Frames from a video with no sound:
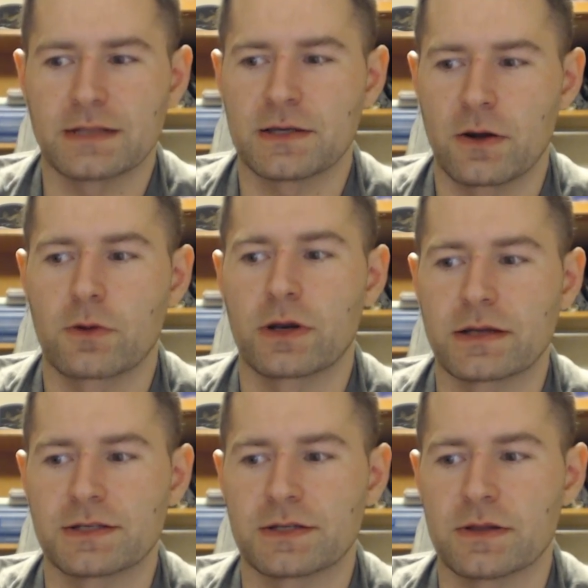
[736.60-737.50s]
That's how I would
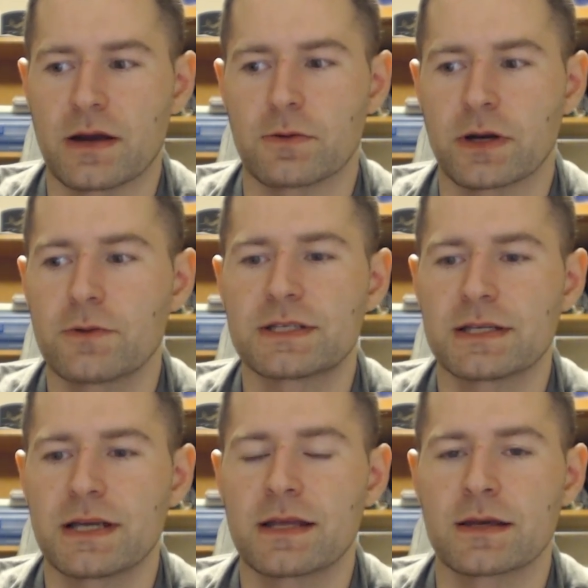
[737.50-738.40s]
answer that one. I would
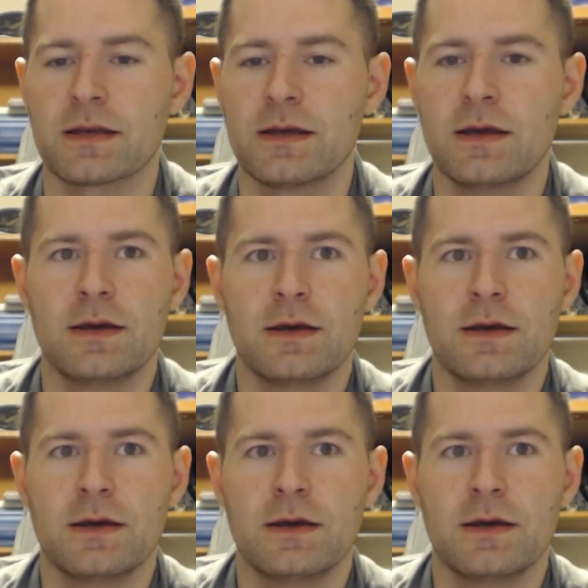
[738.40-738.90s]
say that